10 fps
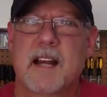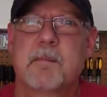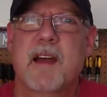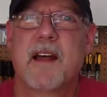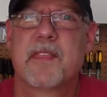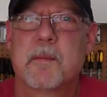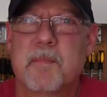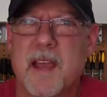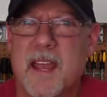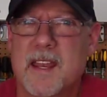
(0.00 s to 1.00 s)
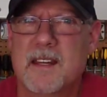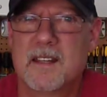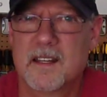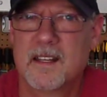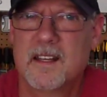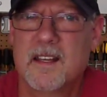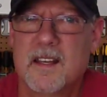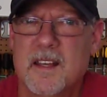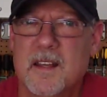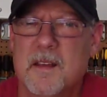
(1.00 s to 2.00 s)
forgot about the pain
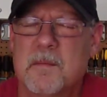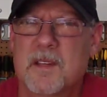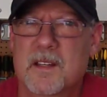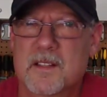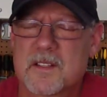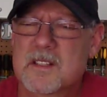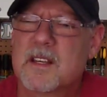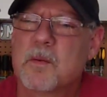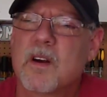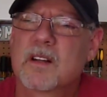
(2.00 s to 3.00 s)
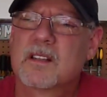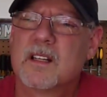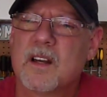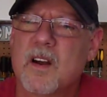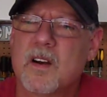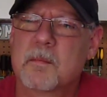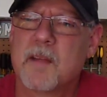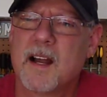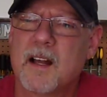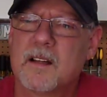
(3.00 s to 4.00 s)
because he walked the long
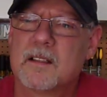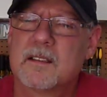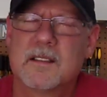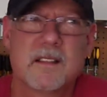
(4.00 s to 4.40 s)
mile.